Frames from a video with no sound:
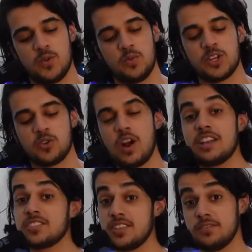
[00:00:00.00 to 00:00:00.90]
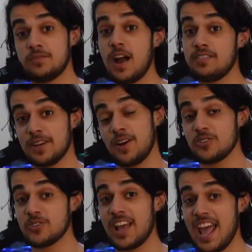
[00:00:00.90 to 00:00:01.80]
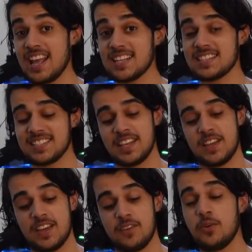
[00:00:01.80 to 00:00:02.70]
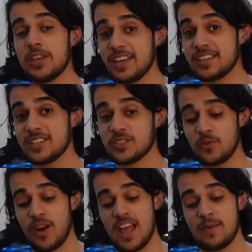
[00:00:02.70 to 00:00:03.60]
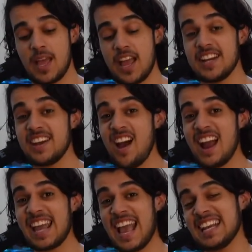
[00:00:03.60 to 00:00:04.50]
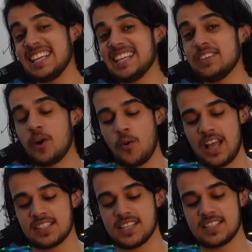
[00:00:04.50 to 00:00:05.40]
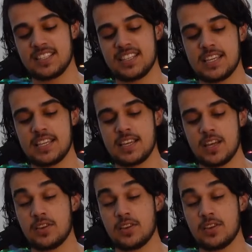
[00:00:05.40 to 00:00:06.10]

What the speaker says: We got a Ryzen 7 5800X, 48 gigs of RAM, a 980 EVO SSD.